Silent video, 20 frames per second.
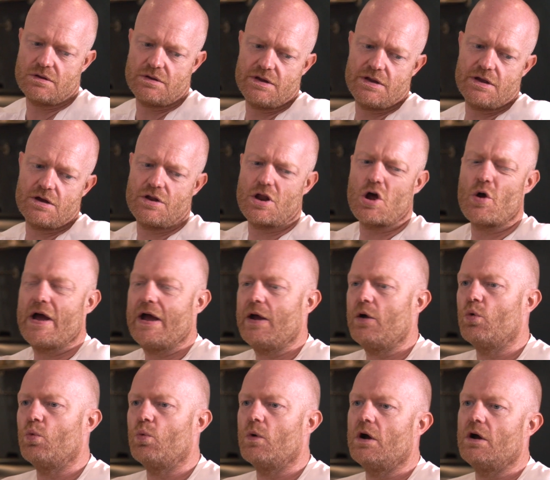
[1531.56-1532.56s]
yeah, I know how
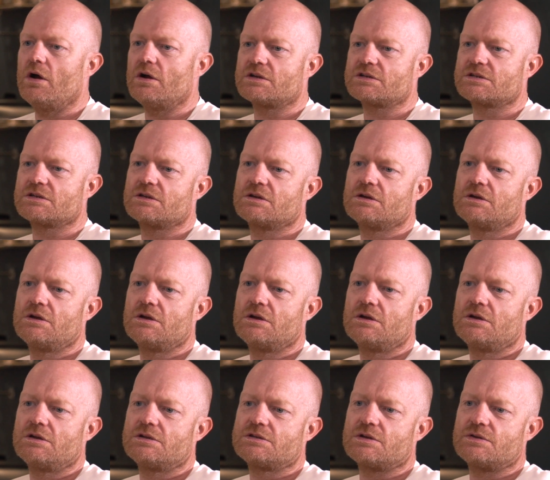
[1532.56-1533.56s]
it works.
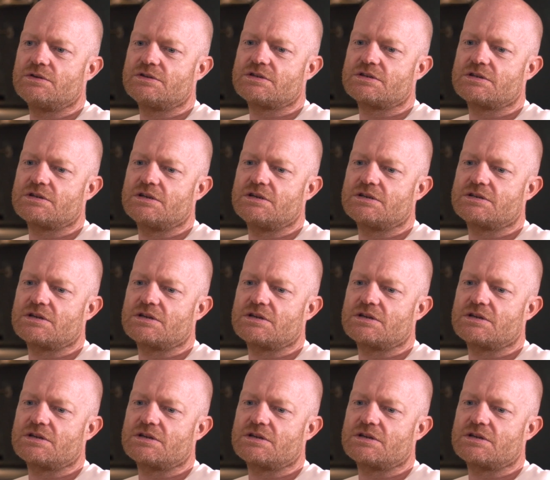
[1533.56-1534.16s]
So it's